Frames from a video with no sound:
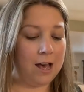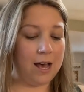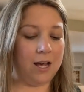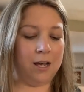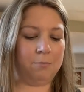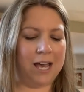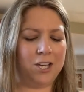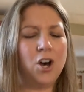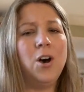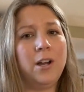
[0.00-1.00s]
I
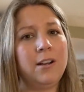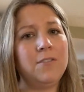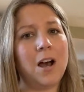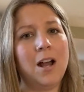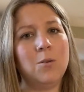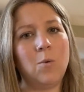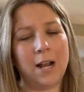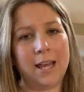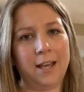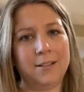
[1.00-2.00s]
could have got a
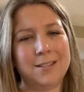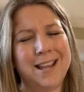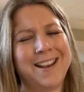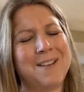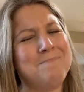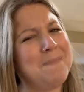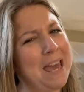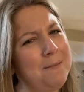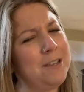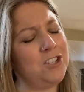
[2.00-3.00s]
1X and I
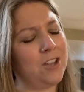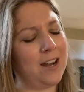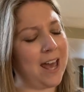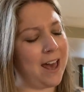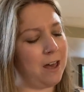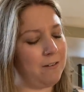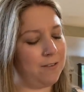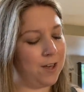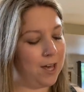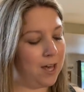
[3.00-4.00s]
maybe should have,